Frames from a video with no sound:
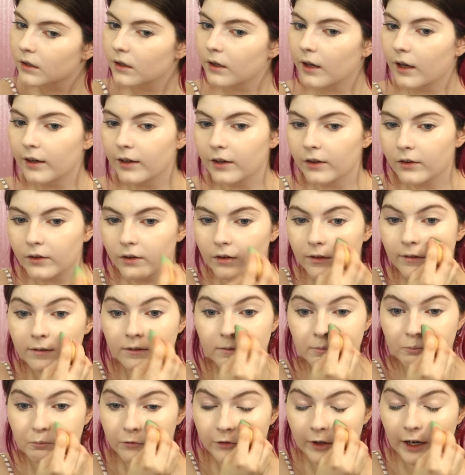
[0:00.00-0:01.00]
And
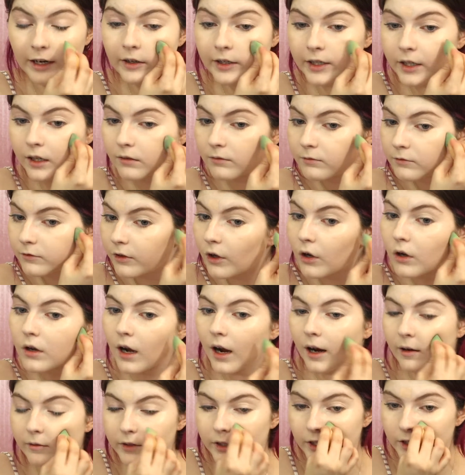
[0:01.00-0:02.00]
it's very full
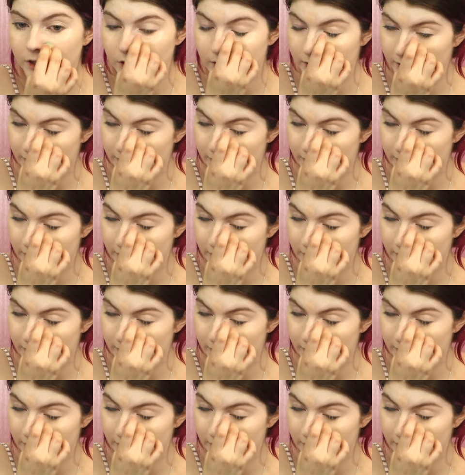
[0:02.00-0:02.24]
coverage.